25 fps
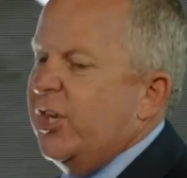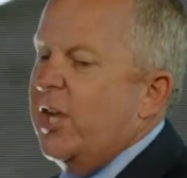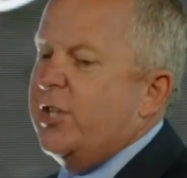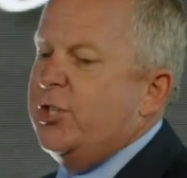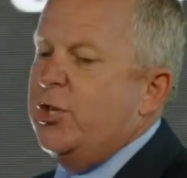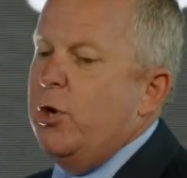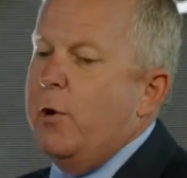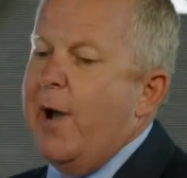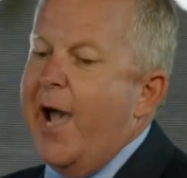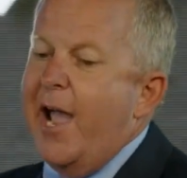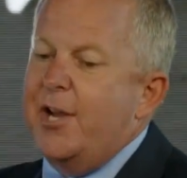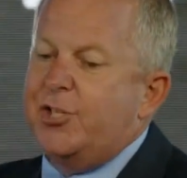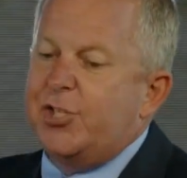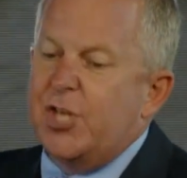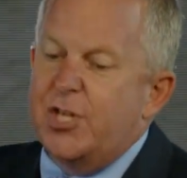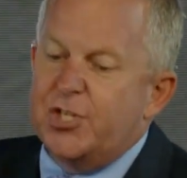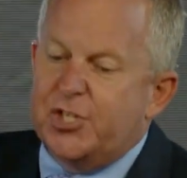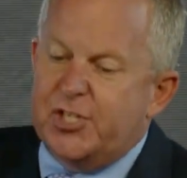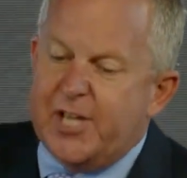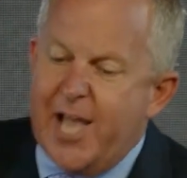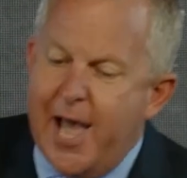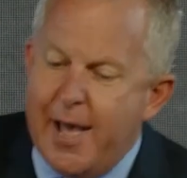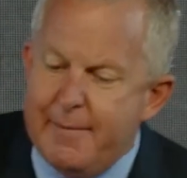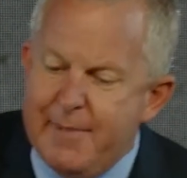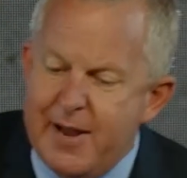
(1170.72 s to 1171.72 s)

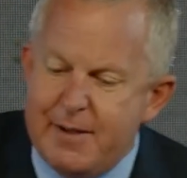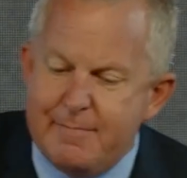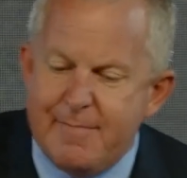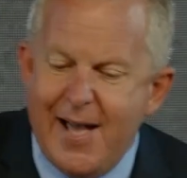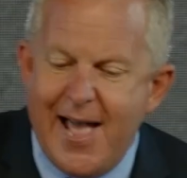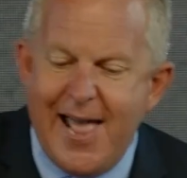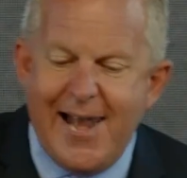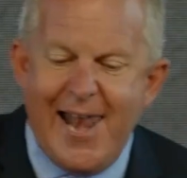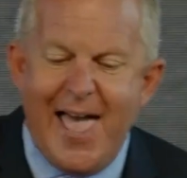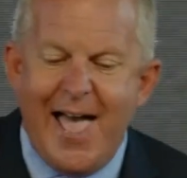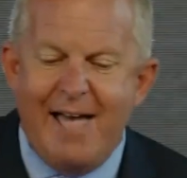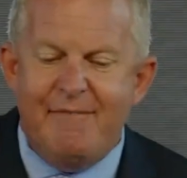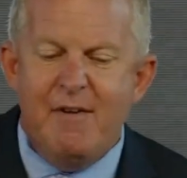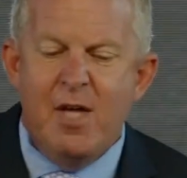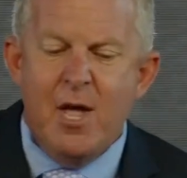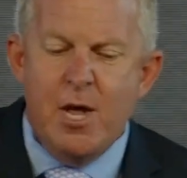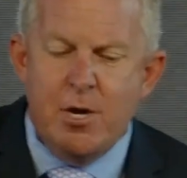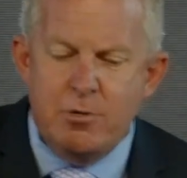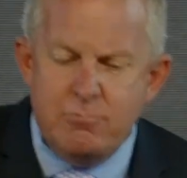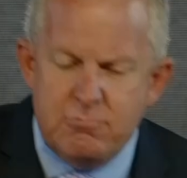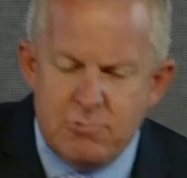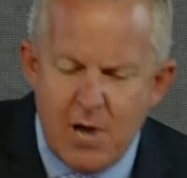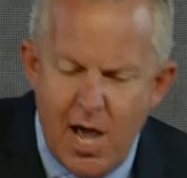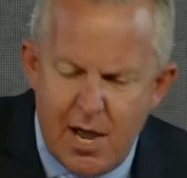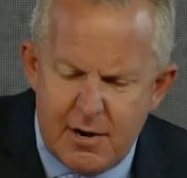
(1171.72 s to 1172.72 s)
situations come in my
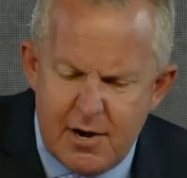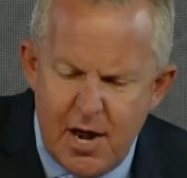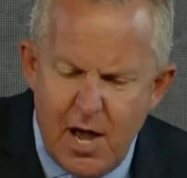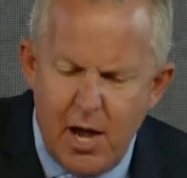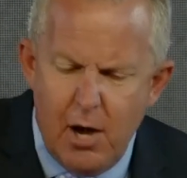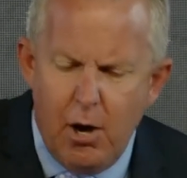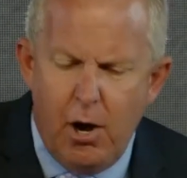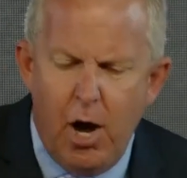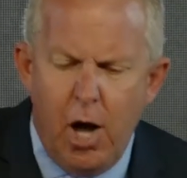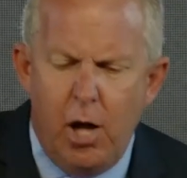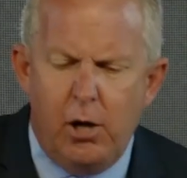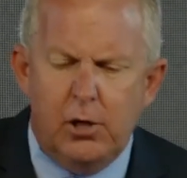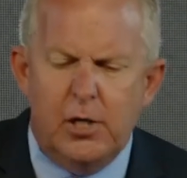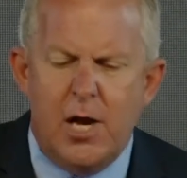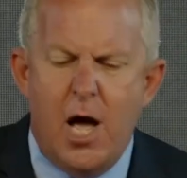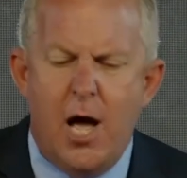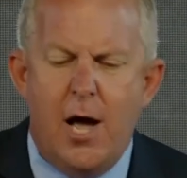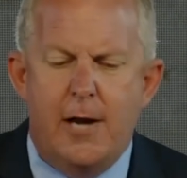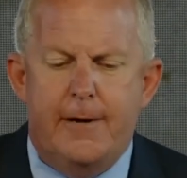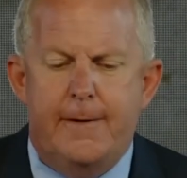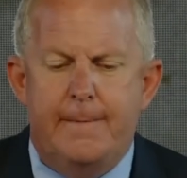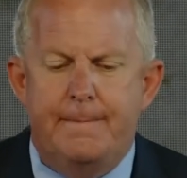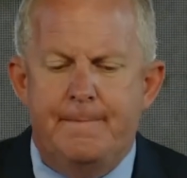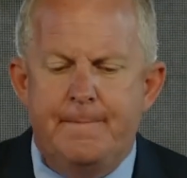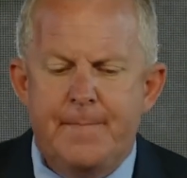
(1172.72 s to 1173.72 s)
life. No, hold
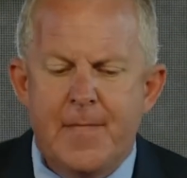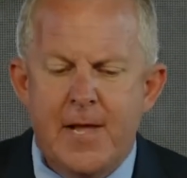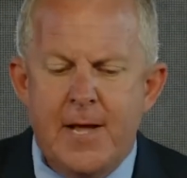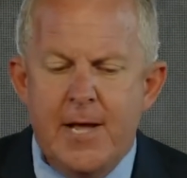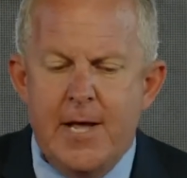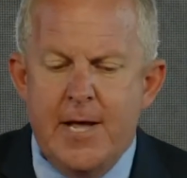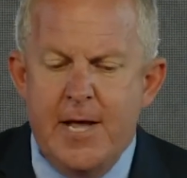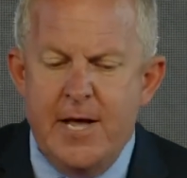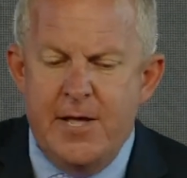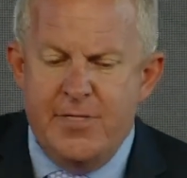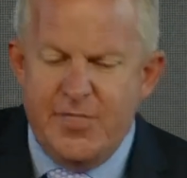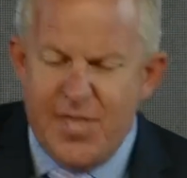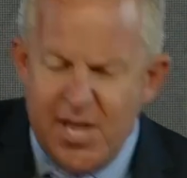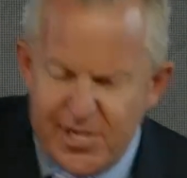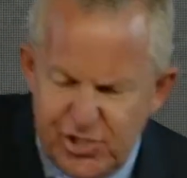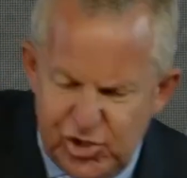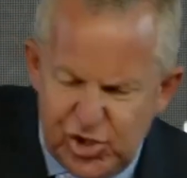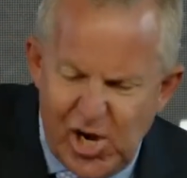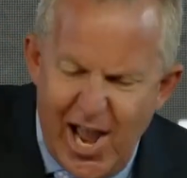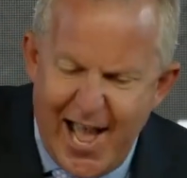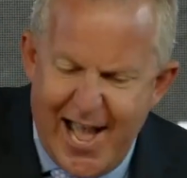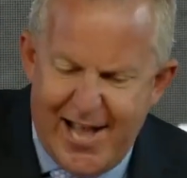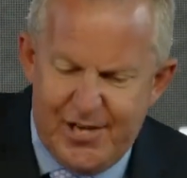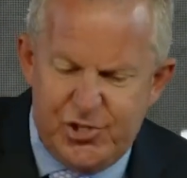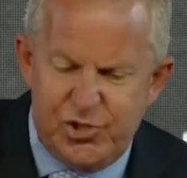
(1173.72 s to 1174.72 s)
on. The
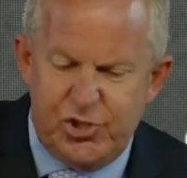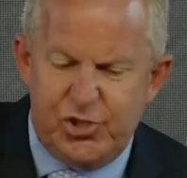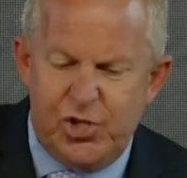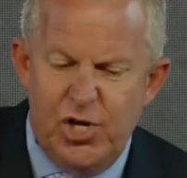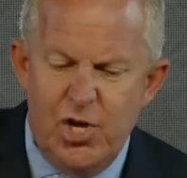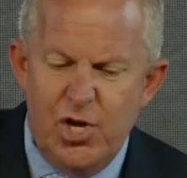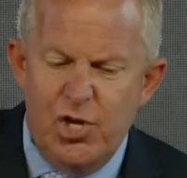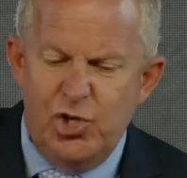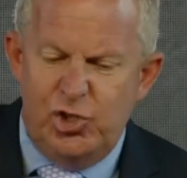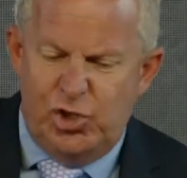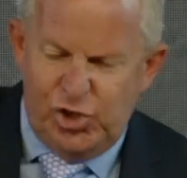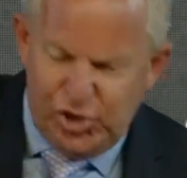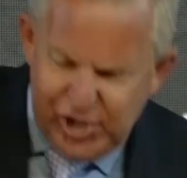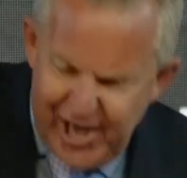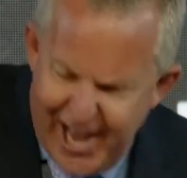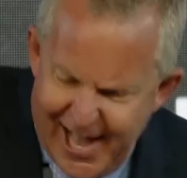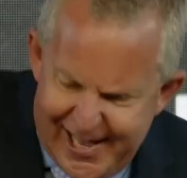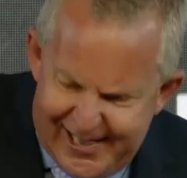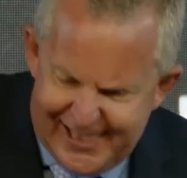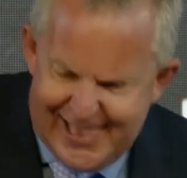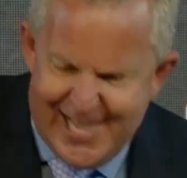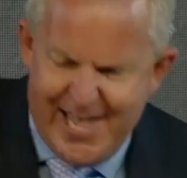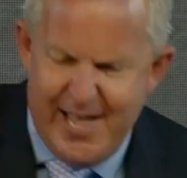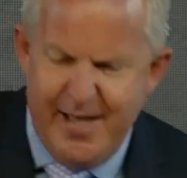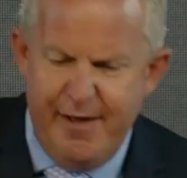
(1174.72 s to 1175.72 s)
just
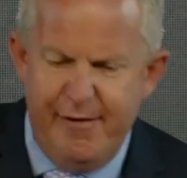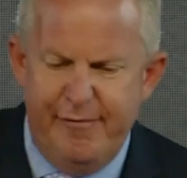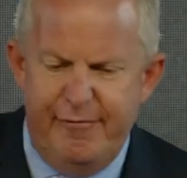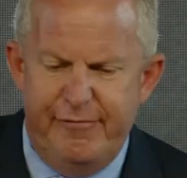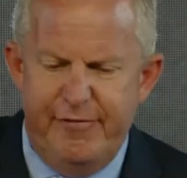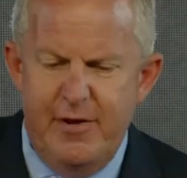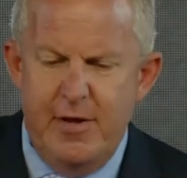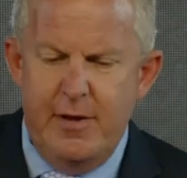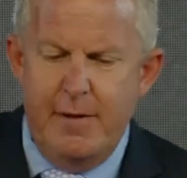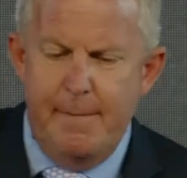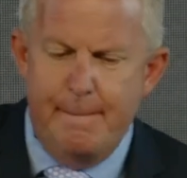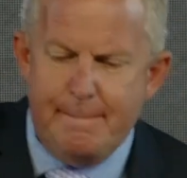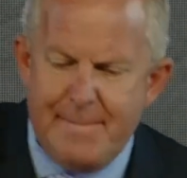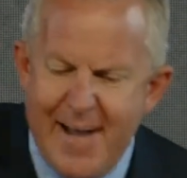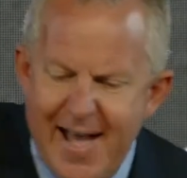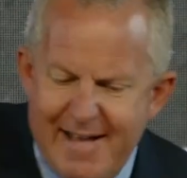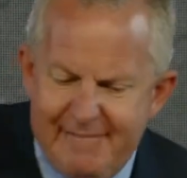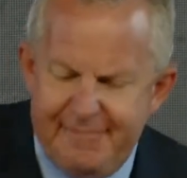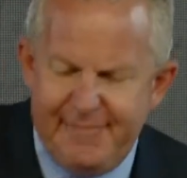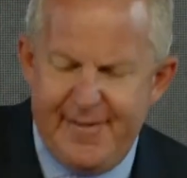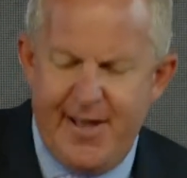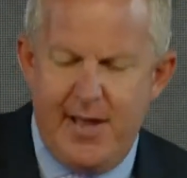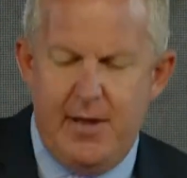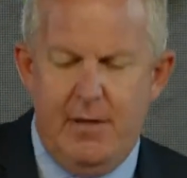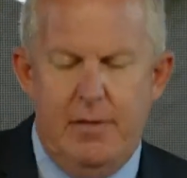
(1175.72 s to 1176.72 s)
shall live by
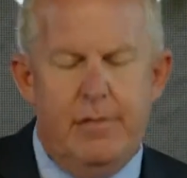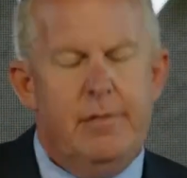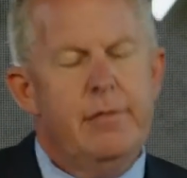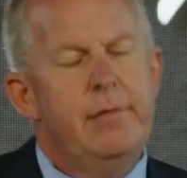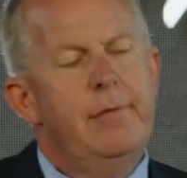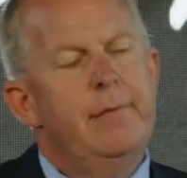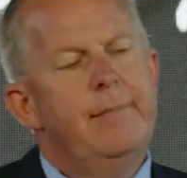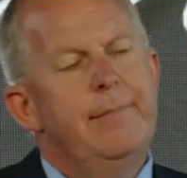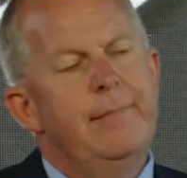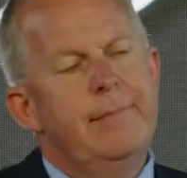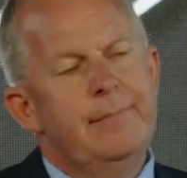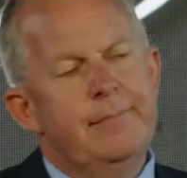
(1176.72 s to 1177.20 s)
faith.